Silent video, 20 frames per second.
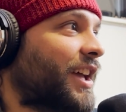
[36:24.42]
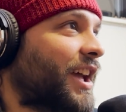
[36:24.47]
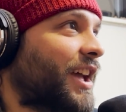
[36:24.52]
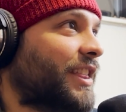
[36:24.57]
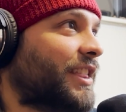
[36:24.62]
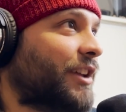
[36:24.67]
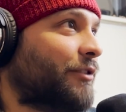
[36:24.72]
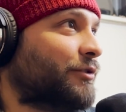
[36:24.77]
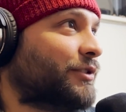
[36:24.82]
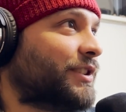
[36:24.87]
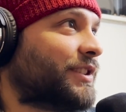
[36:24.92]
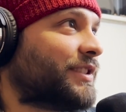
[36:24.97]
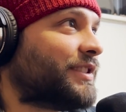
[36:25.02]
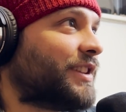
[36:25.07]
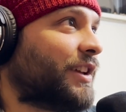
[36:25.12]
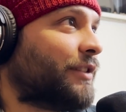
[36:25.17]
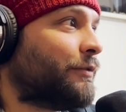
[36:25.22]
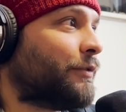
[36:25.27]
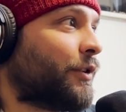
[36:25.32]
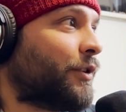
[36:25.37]
And they would just
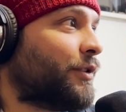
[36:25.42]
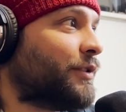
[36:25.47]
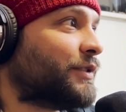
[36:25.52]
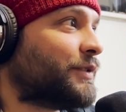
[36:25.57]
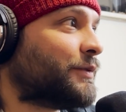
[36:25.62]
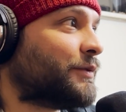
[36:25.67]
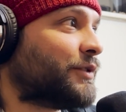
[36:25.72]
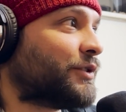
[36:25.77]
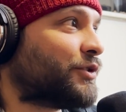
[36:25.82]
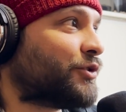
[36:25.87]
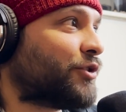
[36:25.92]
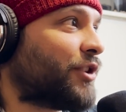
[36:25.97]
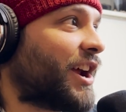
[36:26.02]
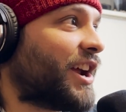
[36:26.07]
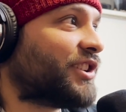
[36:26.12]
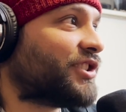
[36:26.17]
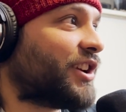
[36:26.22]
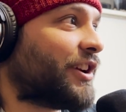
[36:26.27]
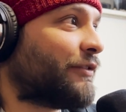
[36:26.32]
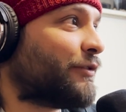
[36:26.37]
take photos of just
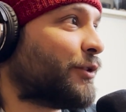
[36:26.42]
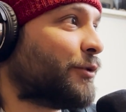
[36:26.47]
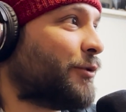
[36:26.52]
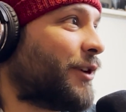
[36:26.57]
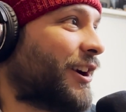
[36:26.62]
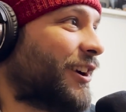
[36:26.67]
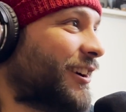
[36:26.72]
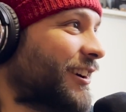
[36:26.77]
trash everywhere.